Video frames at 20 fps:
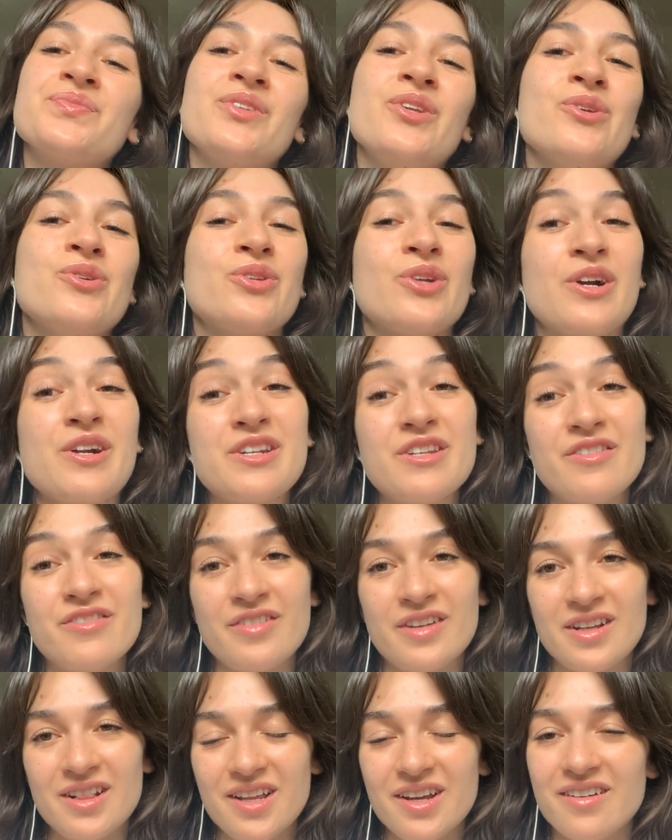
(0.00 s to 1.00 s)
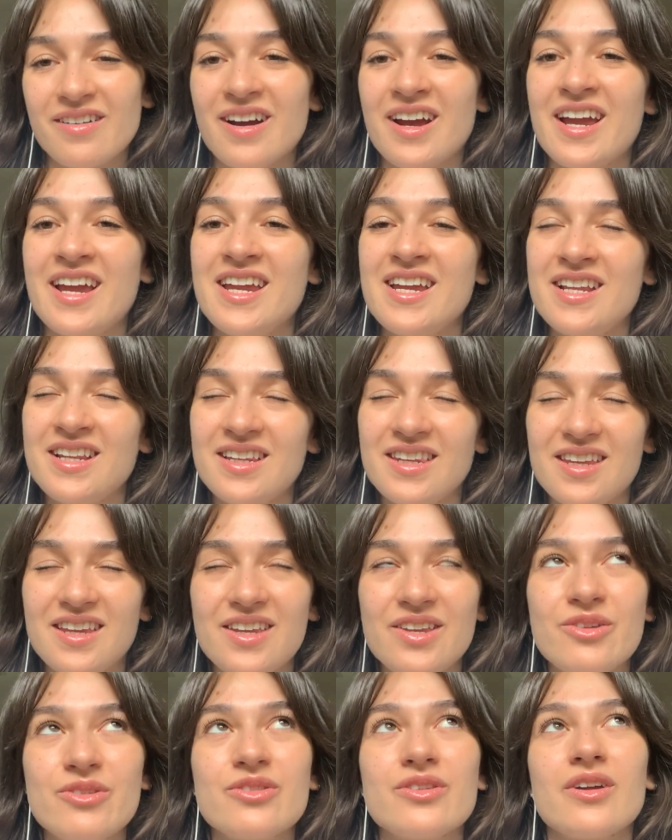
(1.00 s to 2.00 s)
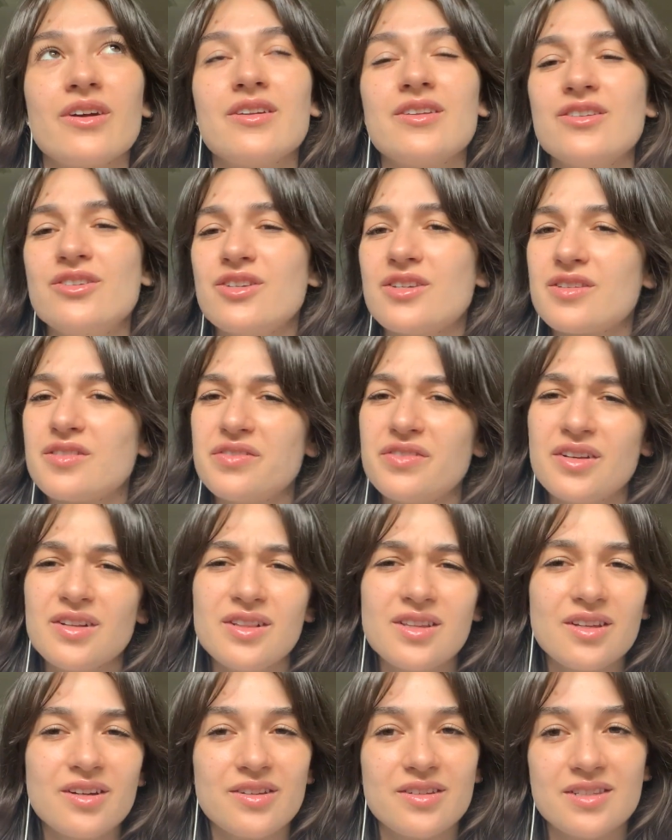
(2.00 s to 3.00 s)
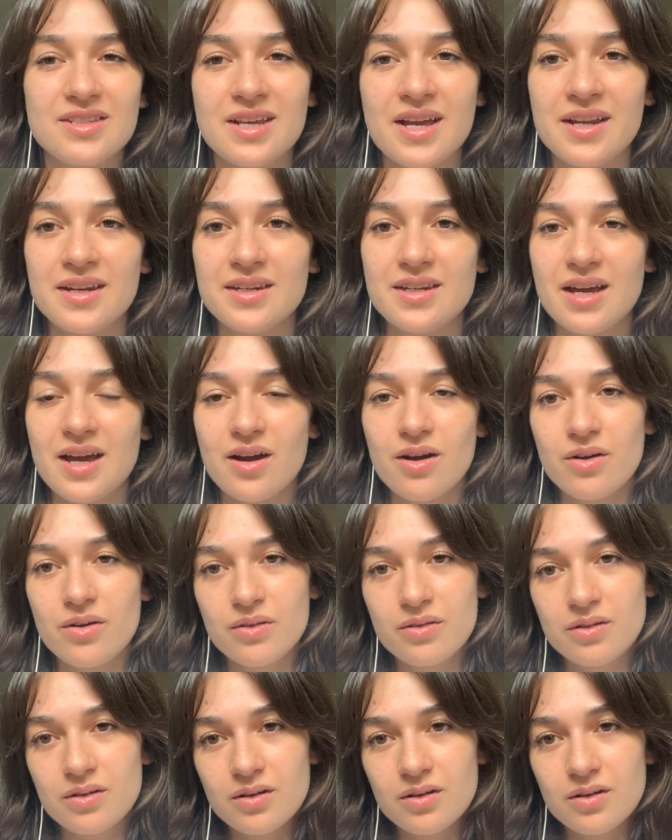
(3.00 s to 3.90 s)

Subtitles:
You start to feel it, right? You start to just feel a little zened out,